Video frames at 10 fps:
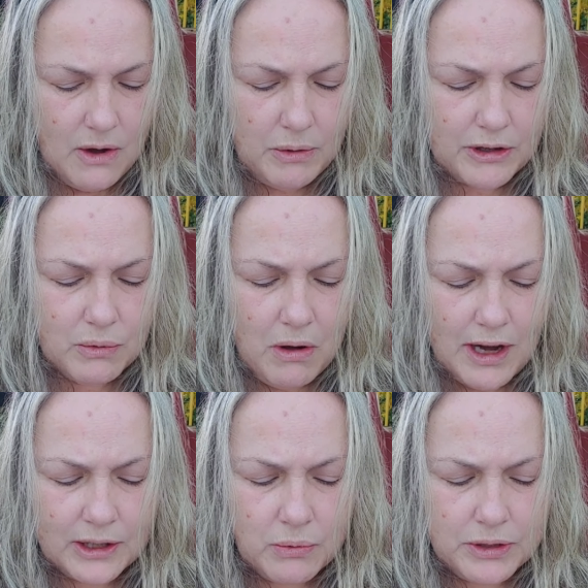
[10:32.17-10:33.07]
We are to
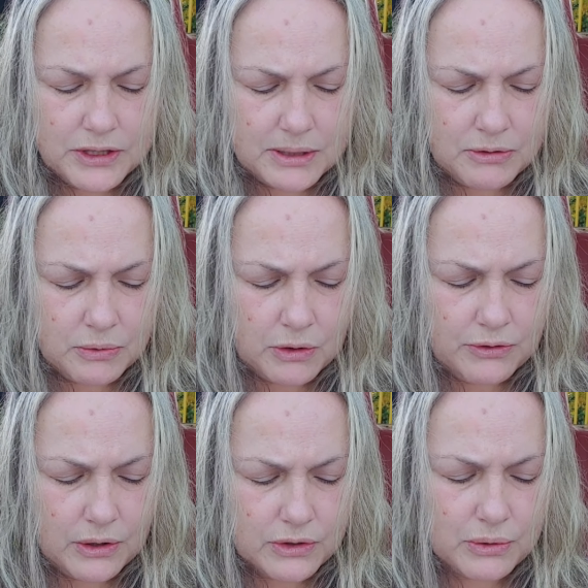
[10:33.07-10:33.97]
walk in wisdom toward
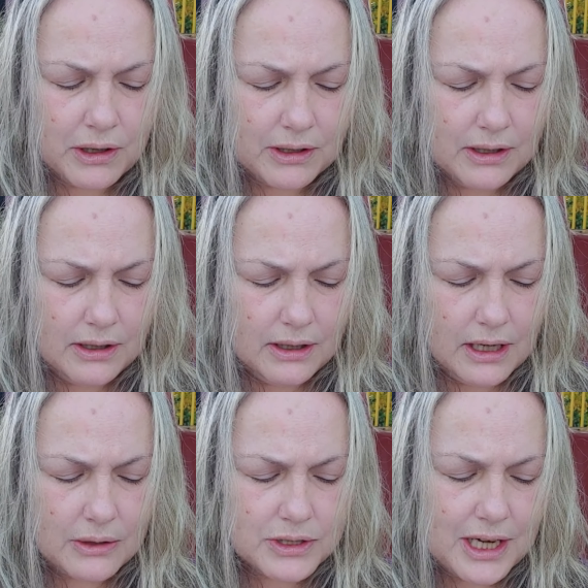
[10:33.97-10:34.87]
those who are
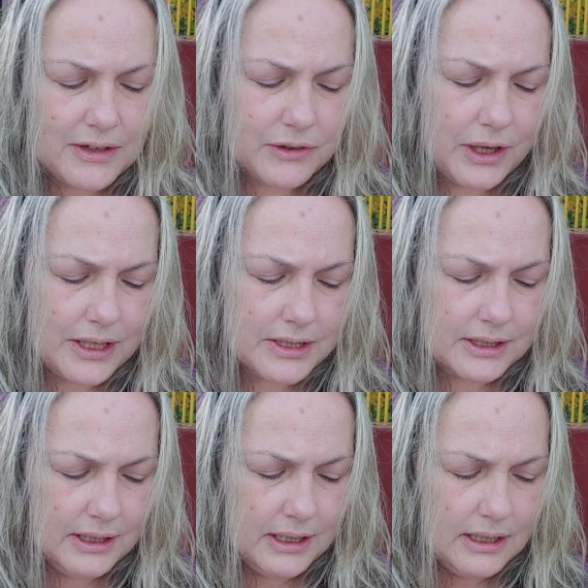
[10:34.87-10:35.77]
outside of Christ,
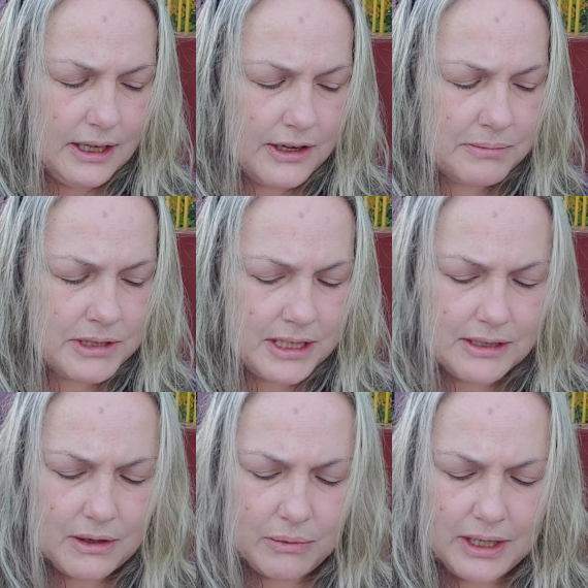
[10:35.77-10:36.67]
letting them see
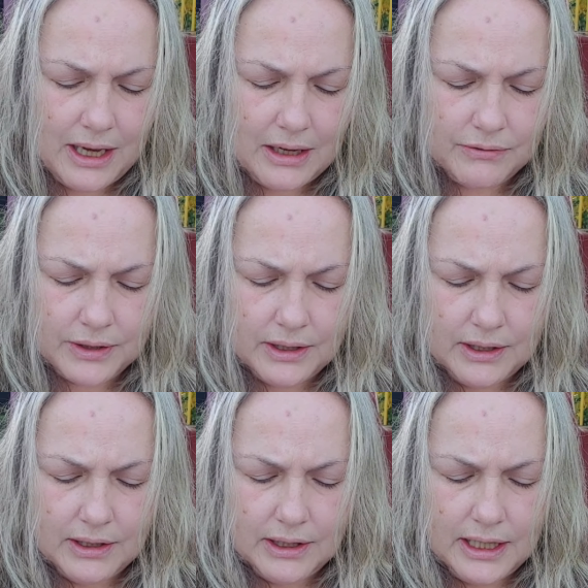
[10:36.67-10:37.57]
that we have
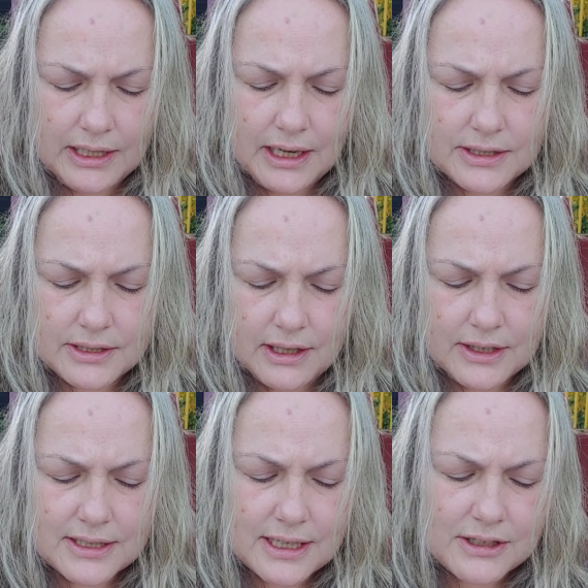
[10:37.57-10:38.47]
in us
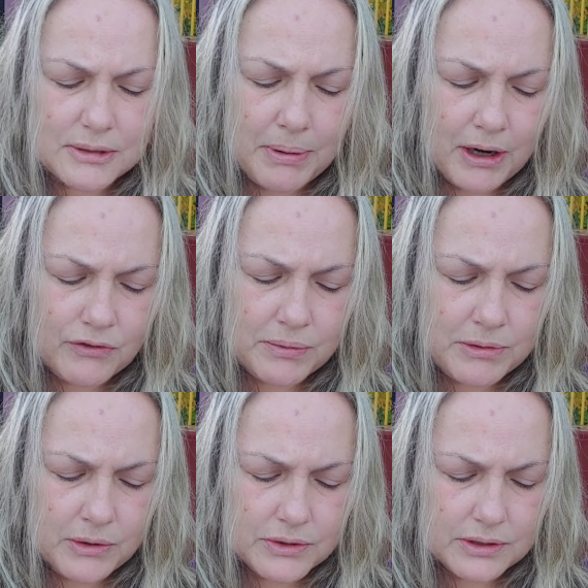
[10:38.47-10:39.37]
that sets us apart from
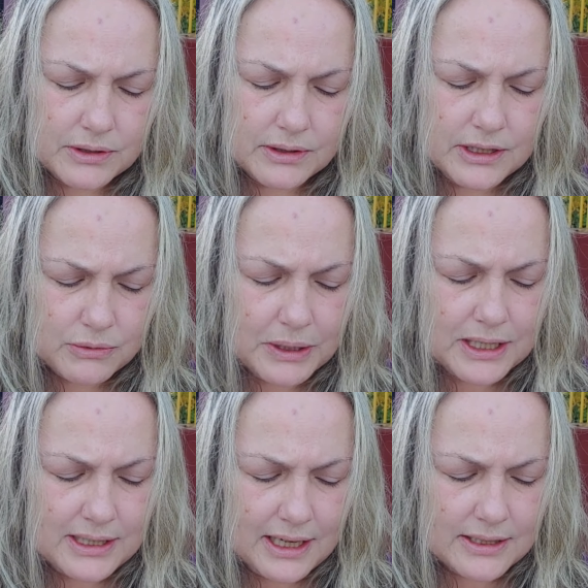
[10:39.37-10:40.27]
these
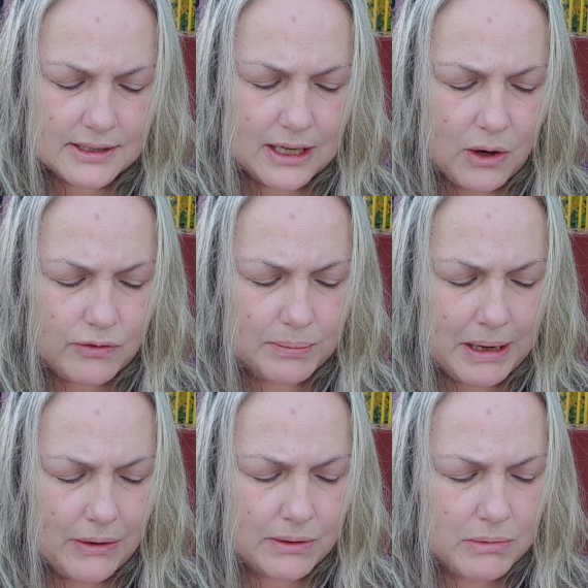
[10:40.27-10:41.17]
wicked days that
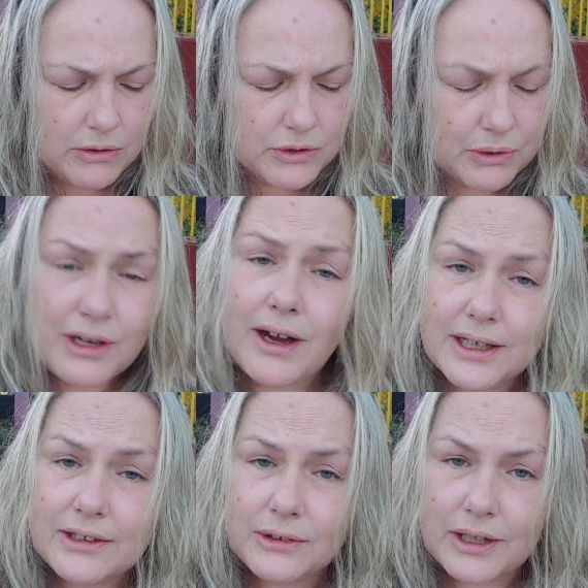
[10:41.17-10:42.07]
overpower most who are not
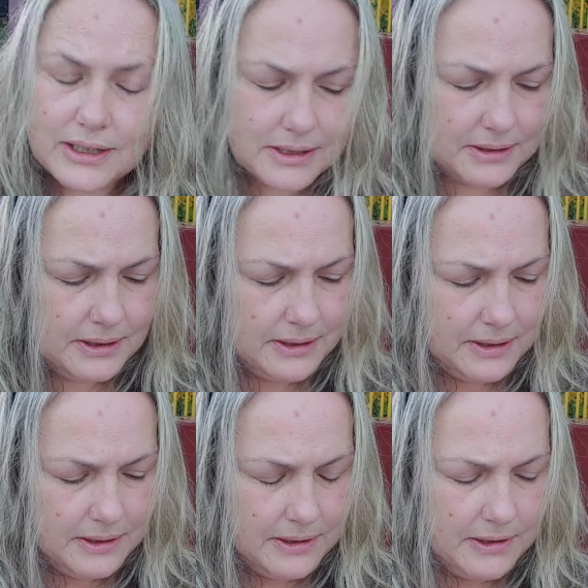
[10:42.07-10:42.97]
in Christ.
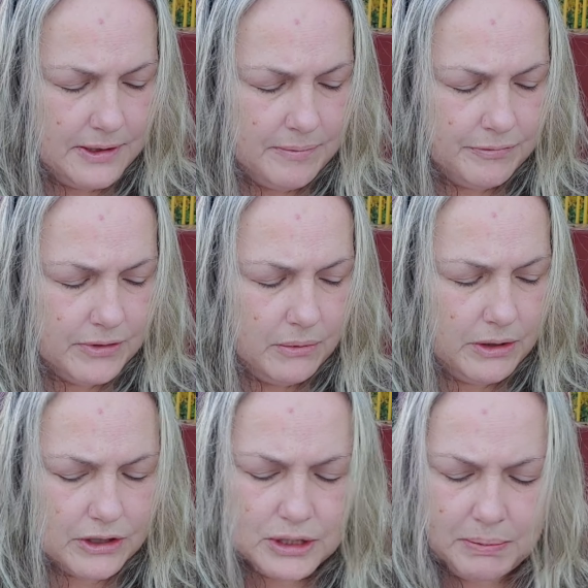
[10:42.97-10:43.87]
We
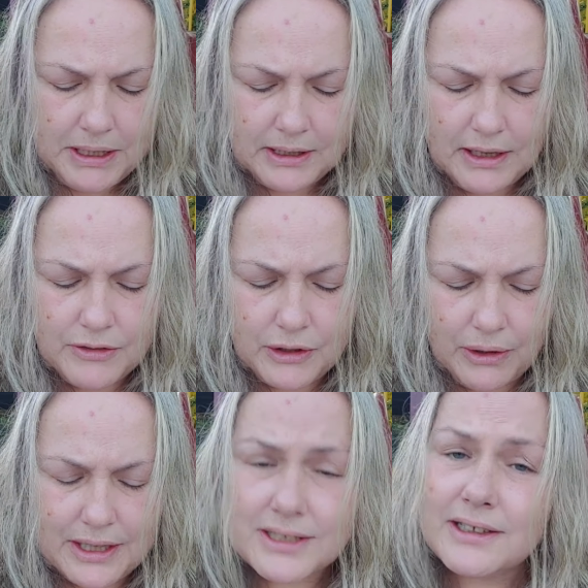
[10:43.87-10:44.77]
are to speak of the
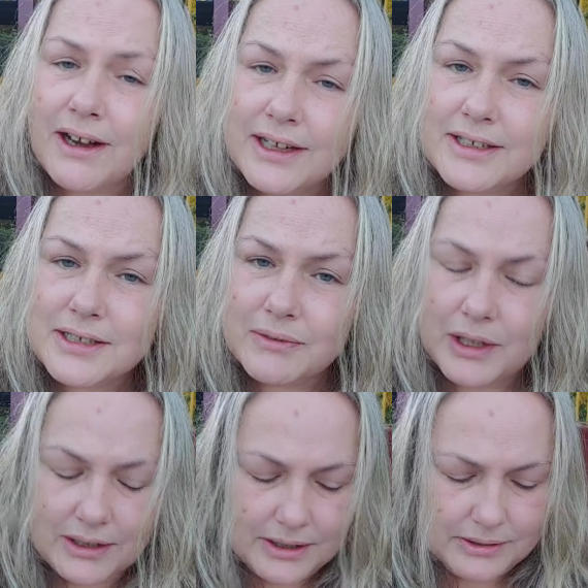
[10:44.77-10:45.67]
grace and kindness of
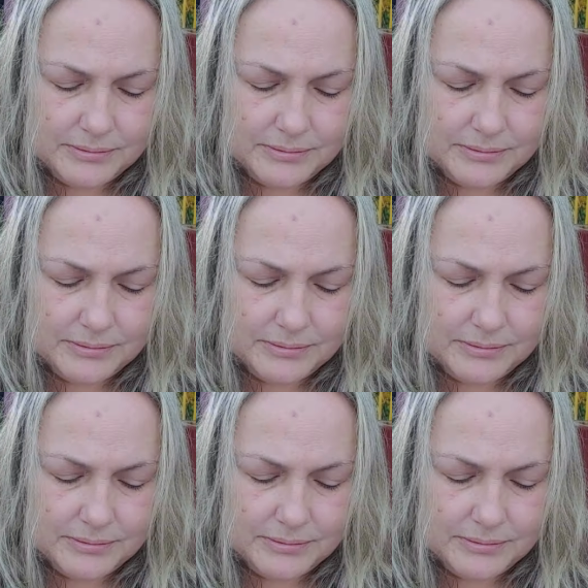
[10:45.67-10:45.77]
God